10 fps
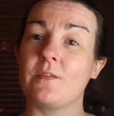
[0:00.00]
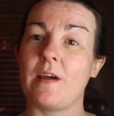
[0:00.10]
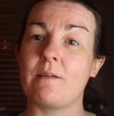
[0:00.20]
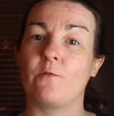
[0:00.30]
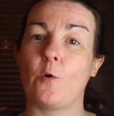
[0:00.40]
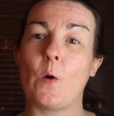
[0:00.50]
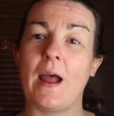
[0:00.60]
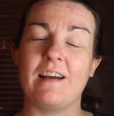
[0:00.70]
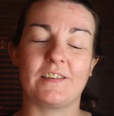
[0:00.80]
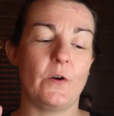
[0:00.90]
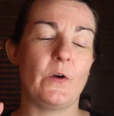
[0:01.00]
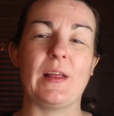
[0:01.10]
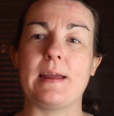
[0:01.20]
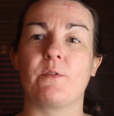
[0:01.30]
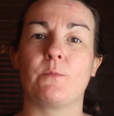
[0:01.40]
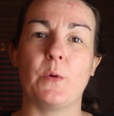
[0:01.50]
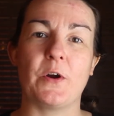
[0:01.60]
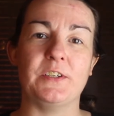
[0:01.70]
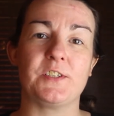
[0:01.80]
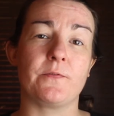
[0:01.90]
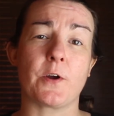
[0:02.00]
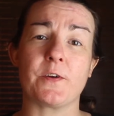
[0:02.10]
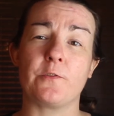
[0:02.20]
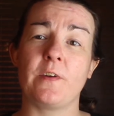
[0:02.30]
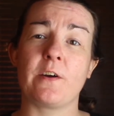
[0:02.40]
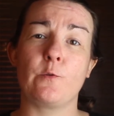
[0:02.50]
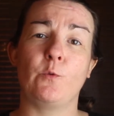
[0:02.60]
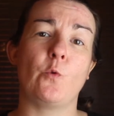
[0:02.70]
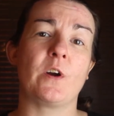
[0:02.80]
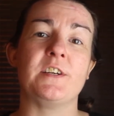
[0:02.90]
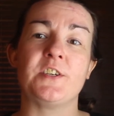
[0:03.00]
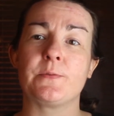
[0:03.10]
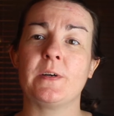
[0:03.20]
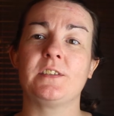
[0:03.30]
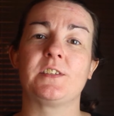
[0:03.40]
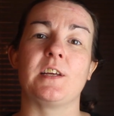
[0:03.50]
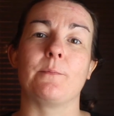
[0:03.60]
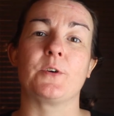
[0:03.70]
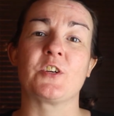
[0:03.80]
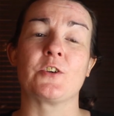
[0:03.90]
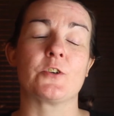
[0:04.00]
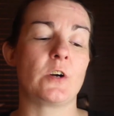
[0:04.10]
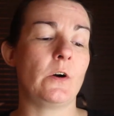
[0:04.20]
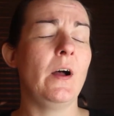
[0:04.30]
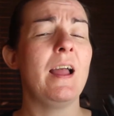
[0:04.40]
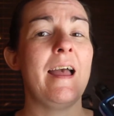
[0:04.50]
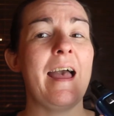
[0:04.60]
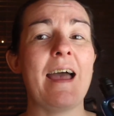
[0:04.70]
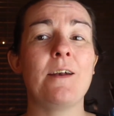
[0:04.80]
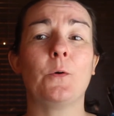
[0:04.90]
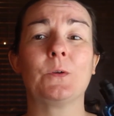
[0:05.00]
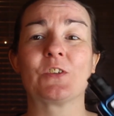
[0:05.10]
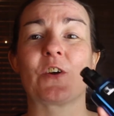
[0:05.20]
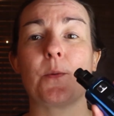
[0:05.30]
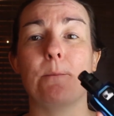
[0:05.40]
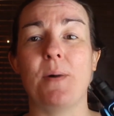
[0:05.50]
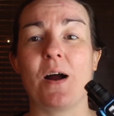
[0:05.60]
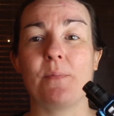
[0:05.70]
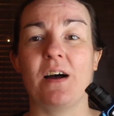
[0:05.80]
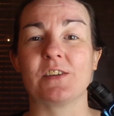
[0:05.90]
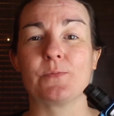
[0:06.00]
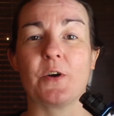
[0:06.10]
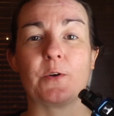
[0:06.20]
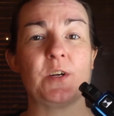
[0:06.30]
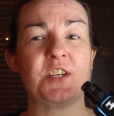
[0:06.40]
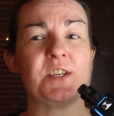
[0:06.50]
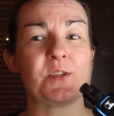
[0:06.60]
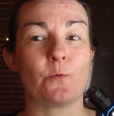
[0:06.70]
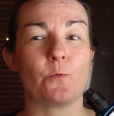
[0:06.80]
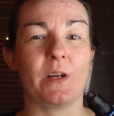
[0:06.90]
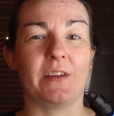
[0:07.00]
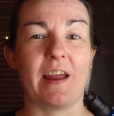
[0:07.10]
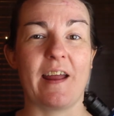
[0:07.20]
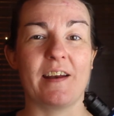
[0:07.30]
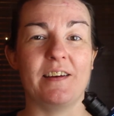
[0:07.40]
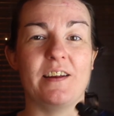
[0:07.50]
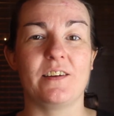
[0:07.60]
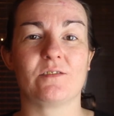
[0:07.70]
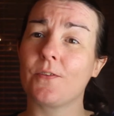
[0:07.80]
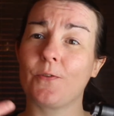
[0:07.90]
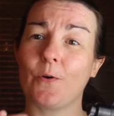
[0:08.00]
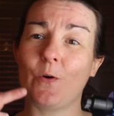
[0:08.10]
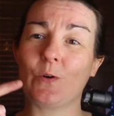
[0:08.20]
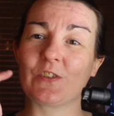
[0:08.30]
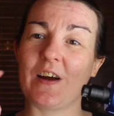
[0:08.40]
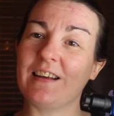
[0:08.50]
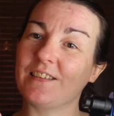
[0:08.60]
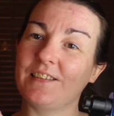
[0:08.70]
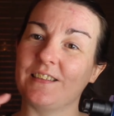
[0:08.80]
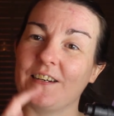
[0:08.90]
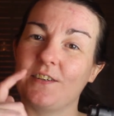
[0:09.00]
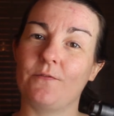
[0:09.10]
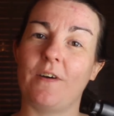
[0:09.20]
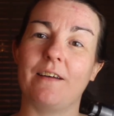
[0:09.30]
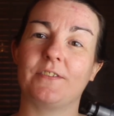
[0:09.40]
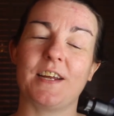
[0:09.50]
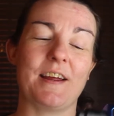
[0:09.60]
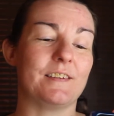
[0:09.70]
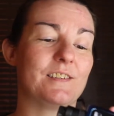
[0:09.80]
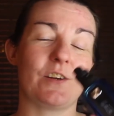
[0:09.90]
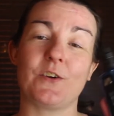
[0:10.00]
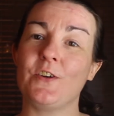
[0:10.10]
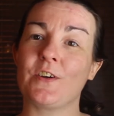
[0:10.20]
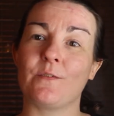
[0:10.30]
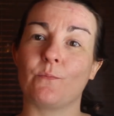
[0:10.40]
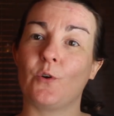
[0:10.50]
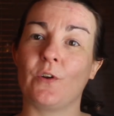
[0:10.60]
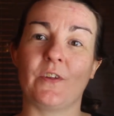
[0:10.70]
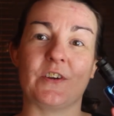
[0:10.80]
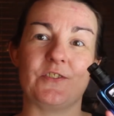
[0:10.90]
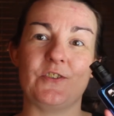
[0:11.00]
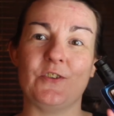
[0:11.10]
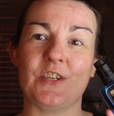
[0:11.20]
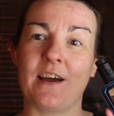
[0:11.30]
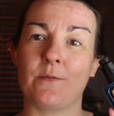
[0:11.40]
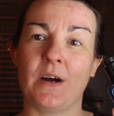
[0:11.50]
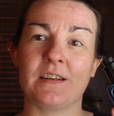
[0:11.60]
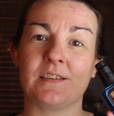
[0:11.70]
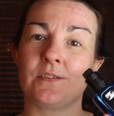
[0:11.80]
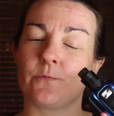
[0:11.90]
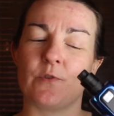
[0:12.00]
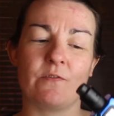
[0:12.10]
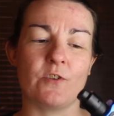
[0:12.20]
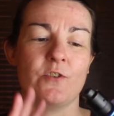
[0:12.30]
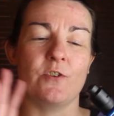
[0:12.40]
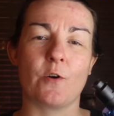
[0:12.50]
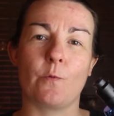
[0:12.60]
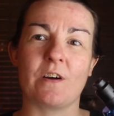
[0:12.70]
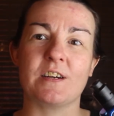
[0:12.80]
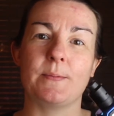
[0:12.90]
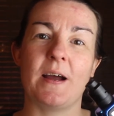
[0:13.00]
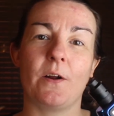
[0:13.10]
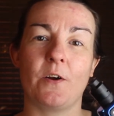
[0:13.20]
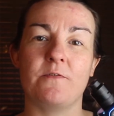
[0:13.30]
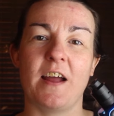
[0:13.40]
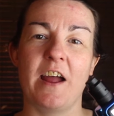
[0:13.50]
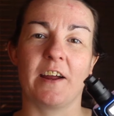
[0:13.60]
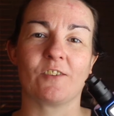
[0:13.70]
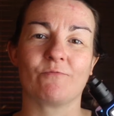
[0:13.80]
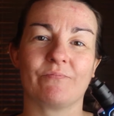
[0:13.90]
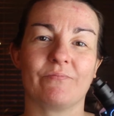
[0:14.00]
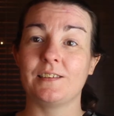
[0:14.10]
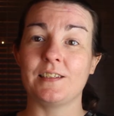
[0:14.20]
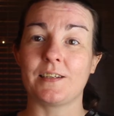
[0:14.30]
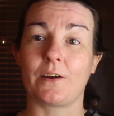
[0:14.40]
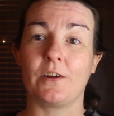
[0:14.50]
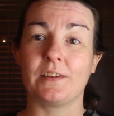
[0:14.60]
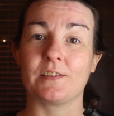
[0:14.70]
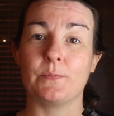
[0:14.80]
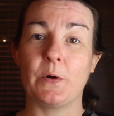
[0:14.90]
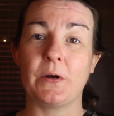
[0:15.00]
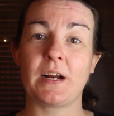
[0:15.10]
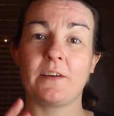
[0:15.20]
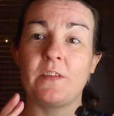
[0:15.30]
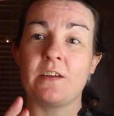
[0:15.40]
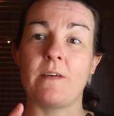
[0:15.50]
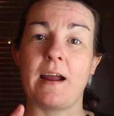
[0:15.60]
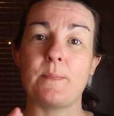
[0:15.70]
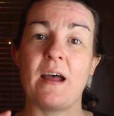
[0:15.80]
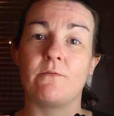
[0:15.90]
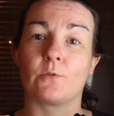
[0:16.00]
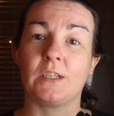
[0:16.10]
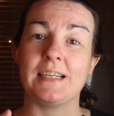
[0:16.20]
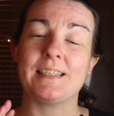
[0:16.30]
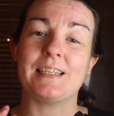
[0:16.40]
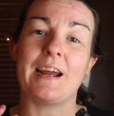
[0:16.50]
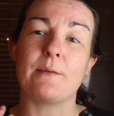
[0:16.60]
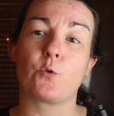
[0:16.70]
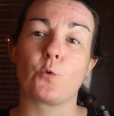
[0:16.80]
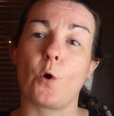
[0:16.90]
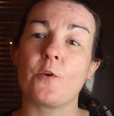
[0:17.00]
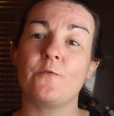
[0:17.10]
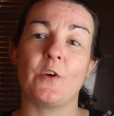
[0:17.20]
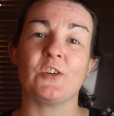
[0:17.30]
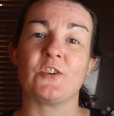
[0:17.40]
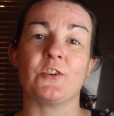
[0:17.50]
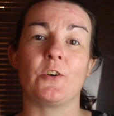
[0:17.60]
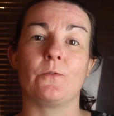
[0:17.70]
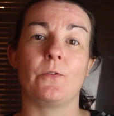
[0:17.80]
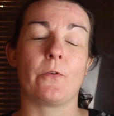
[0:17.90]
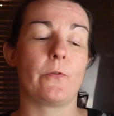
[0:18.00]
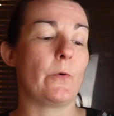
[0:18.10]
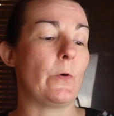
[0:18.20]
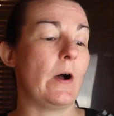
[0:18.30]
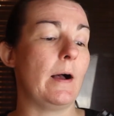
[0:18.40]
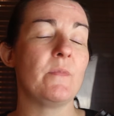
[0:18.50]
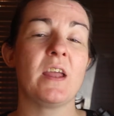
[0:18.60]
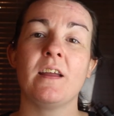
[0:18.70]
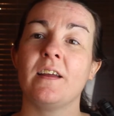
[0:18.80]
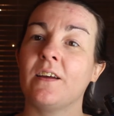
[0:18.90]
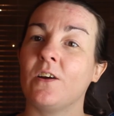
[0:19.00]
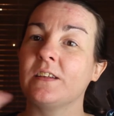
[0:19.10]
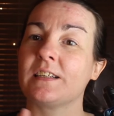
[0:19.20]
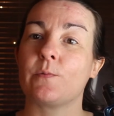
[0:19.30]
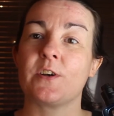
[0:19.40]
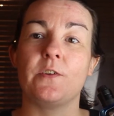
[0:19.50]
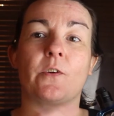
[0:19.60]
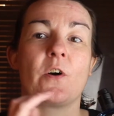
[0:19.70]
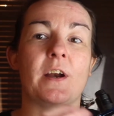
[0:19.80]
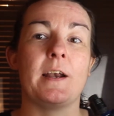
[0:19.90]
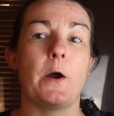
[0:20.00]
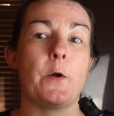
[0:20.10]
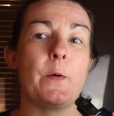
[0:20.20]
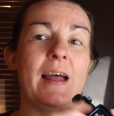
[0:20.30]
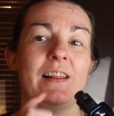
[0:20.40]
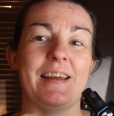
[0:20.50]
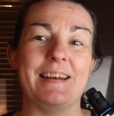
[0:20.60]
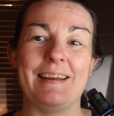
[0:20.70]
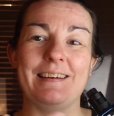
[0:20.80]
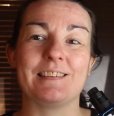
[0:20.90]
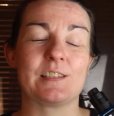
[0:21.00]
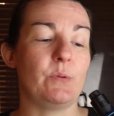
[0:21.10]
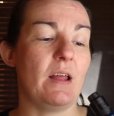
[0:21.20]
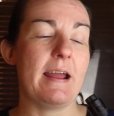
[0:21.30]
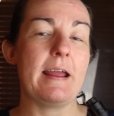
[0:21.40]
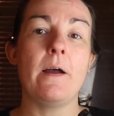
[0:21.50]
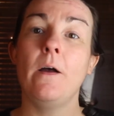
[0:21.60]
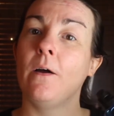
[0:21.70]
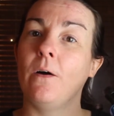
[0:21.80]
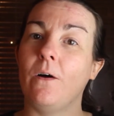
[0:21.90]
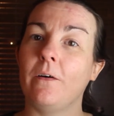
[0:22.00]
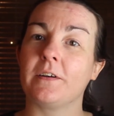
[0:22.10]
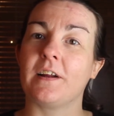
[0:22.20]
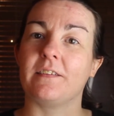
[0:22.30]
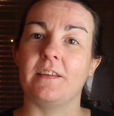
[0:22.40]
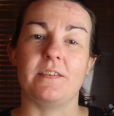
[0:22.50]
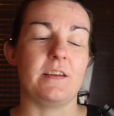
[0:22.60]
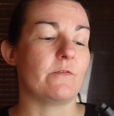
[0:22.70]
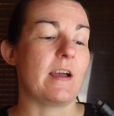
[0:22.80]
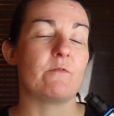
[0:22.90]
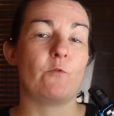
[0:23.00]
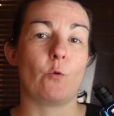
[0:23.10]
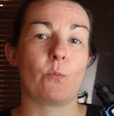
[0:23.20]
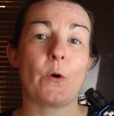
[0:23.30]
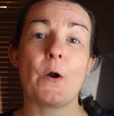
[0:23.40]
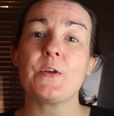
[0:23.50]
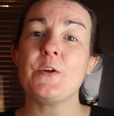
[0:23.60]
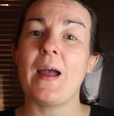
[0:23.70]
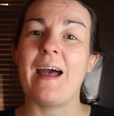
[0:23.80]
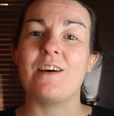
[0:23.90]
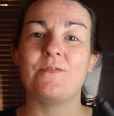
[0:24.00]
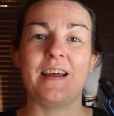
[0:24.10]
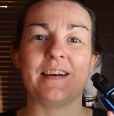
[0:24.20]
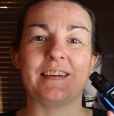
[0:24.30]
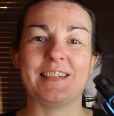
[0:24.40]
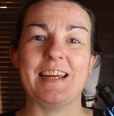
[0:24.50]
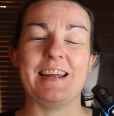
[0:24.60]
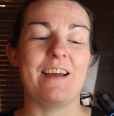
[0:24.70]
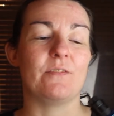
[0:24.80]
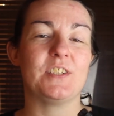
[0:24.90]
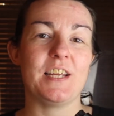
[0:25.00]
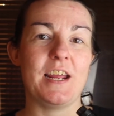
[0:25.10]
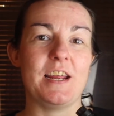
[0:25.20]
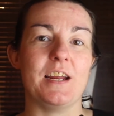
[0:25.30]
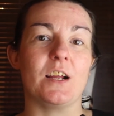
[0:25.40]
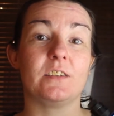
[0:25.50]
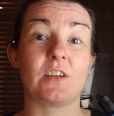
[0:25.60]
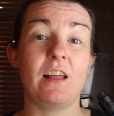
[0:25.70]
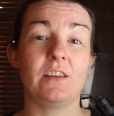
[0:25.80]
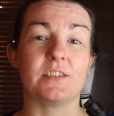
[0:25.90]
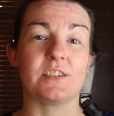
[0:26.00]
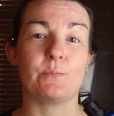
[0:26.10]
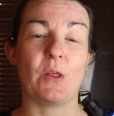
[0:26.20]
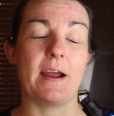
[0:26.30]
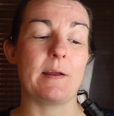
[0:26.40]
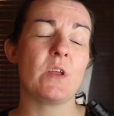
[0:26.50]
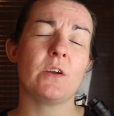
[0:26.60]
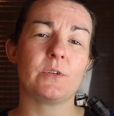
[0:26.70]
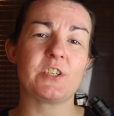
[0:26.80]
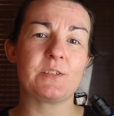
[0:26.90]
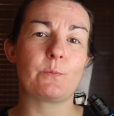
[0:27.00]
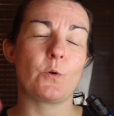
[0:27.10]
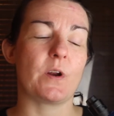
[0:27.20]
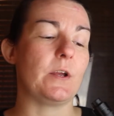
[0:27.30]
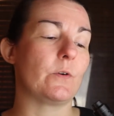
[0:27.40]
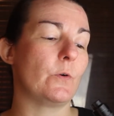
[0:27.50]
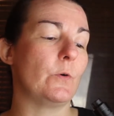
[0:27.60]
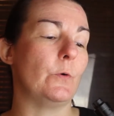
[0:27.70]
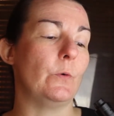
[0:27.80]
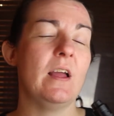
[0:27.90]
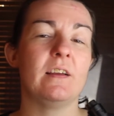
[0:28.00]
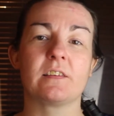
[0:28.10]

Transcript: ThinkVape Thor has a whole heap of modes. You've got your variable wattage as well as temperature control and also bypass mode, which is really handy. The Thor also has a scented 510, so you can put on those huge atomizers with no worries about overhang. Since I got this mod, ThinkVape have released a pro version of the Thor. On this one you've got an OLED display, on the ThinkVape Thor Pro, you have an TFT color display, which is pretty cool.